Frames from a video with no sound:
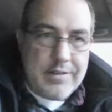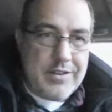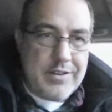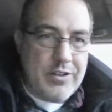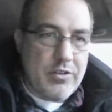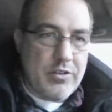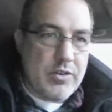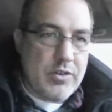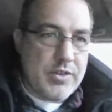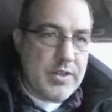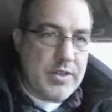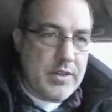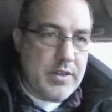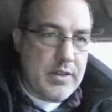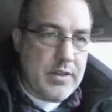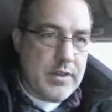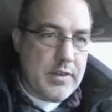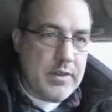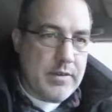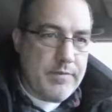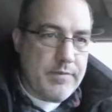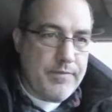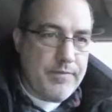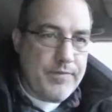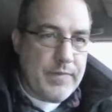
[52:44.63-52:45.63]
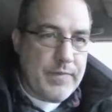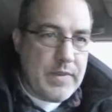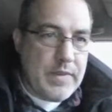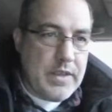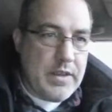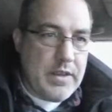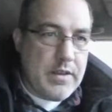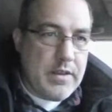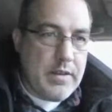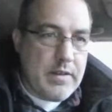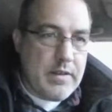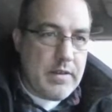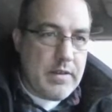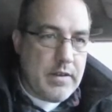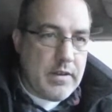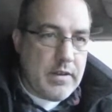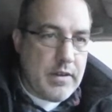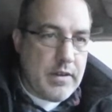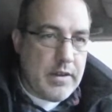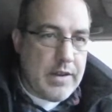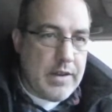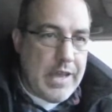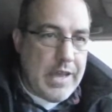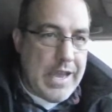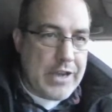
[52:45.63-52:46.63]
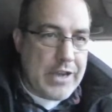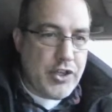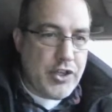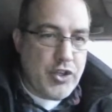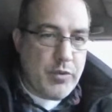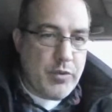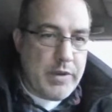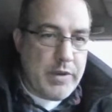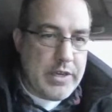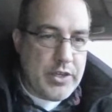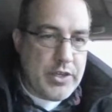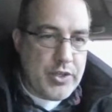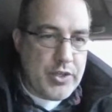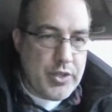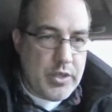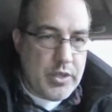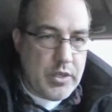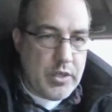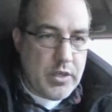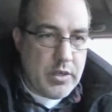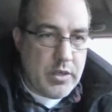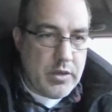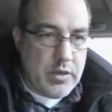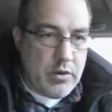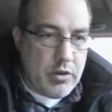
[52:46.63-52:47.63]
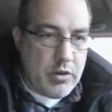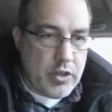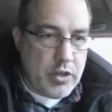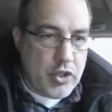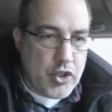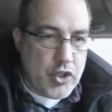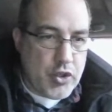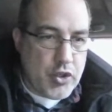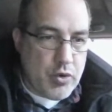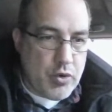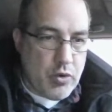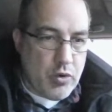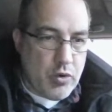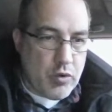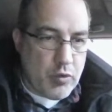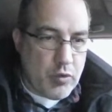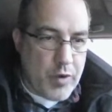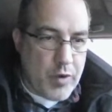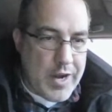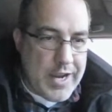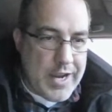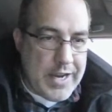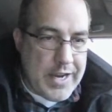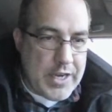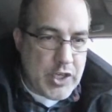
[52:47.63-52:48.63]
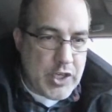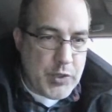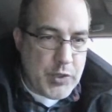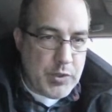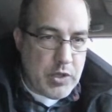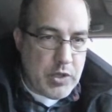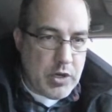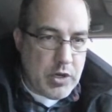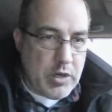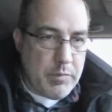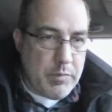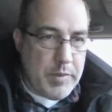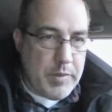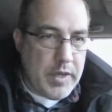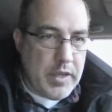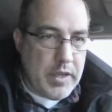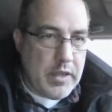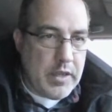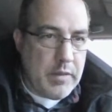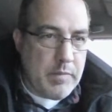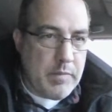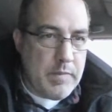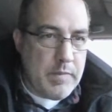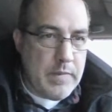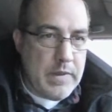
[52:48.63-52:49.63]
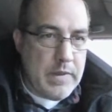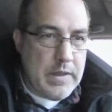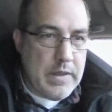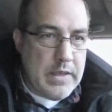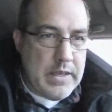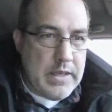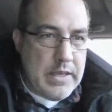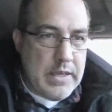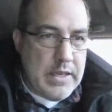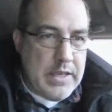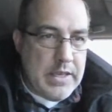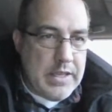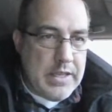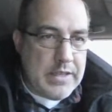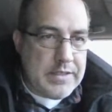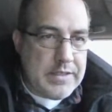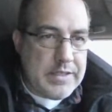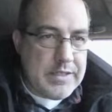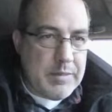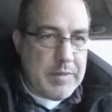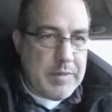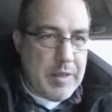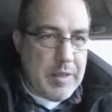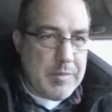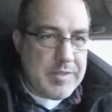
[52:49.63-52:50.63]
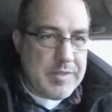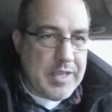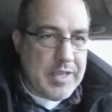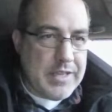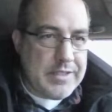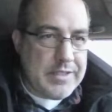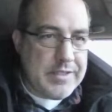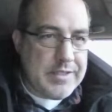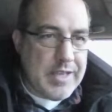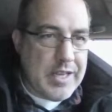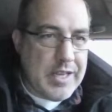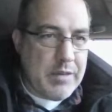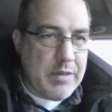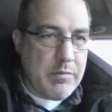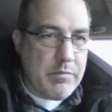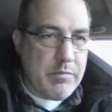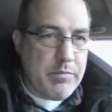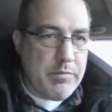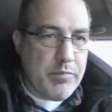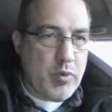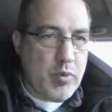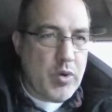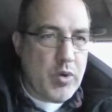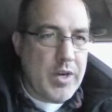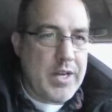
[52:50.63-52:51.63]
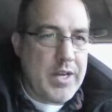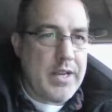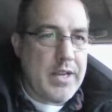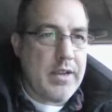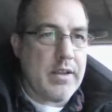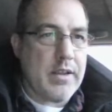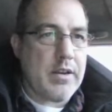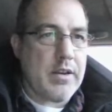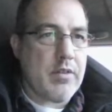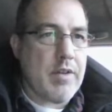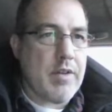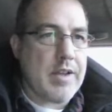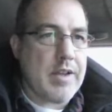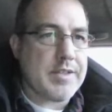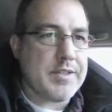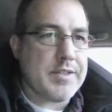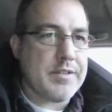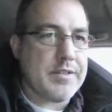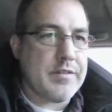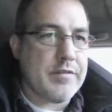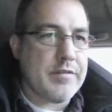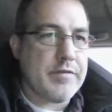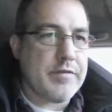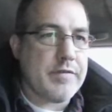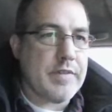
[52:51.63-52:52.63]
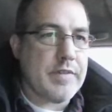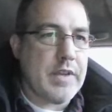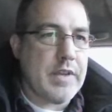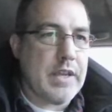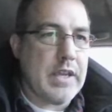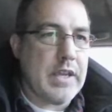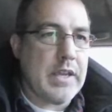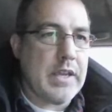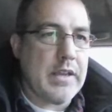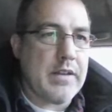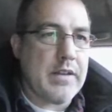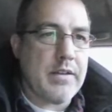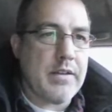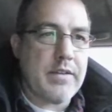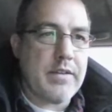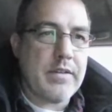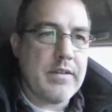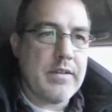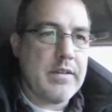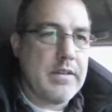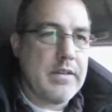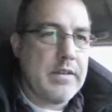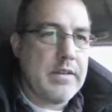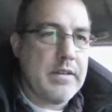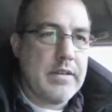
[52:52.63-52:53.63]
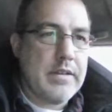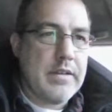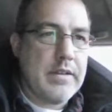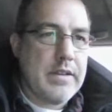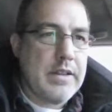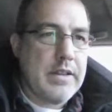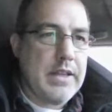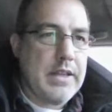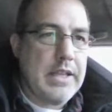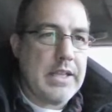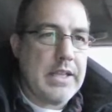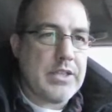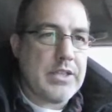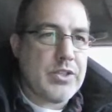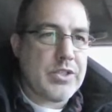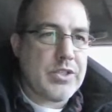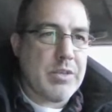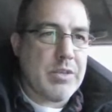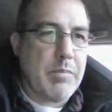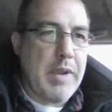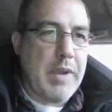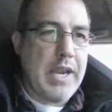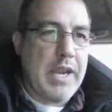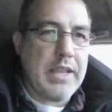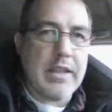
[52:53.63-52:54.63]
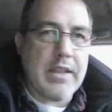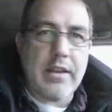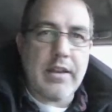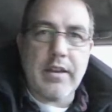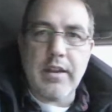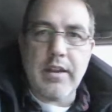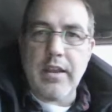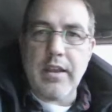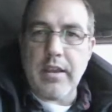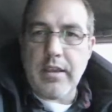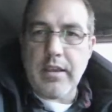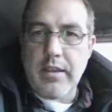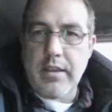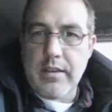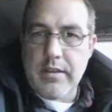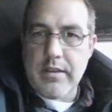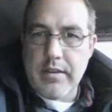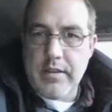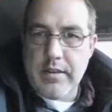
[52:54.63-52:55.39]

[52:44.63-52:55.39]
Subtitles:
There's an actuation or control range with RPM. Sometimes they set them pretty aggressive, and it's just a pain in the dick.